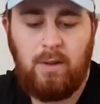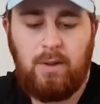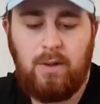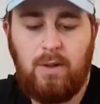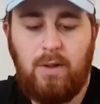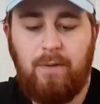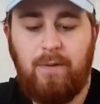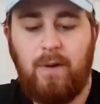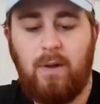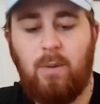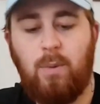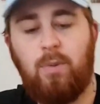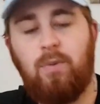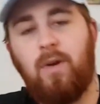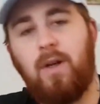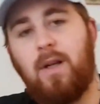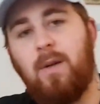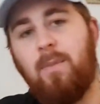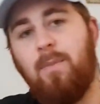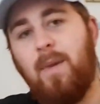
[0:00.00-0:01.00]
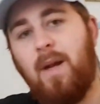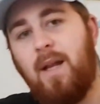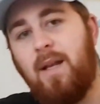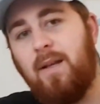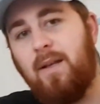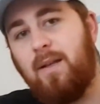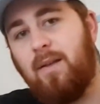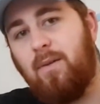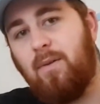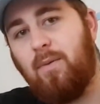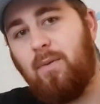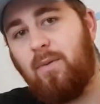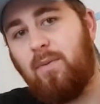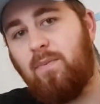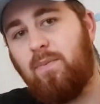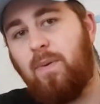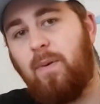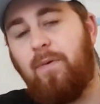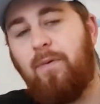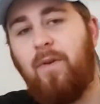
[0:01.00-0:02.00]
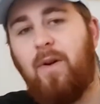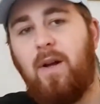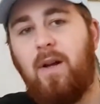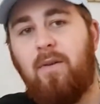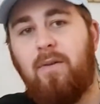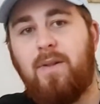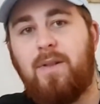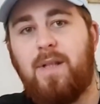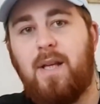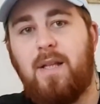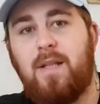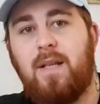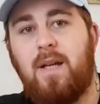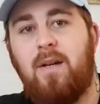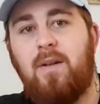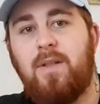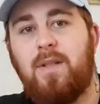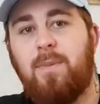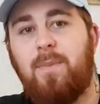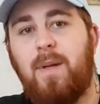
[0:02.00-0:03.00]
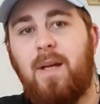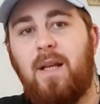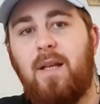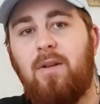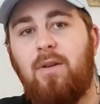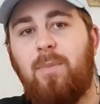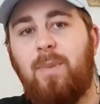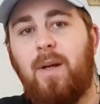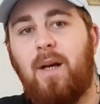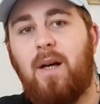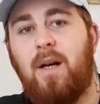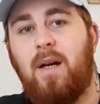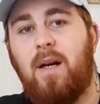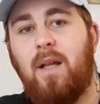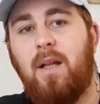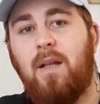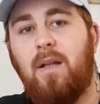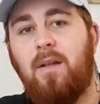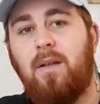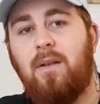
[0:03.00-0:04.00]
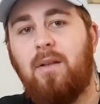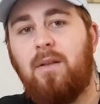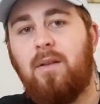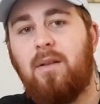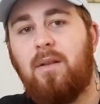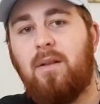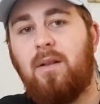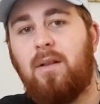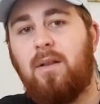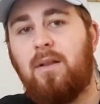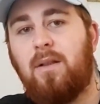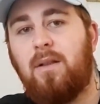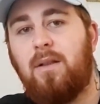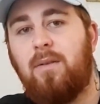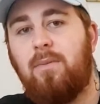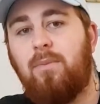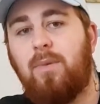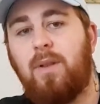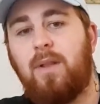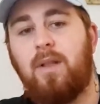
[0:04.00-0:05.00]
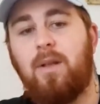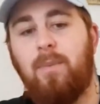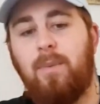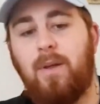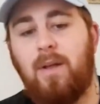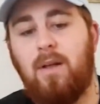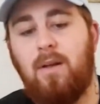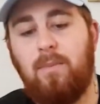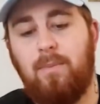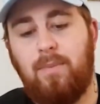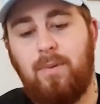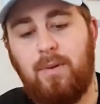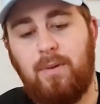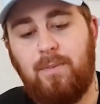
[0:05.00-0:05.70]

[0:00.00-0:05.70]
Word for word: the only thing I would recommend, or would prefer, is that tongue to be a little bit higher um, when coming up.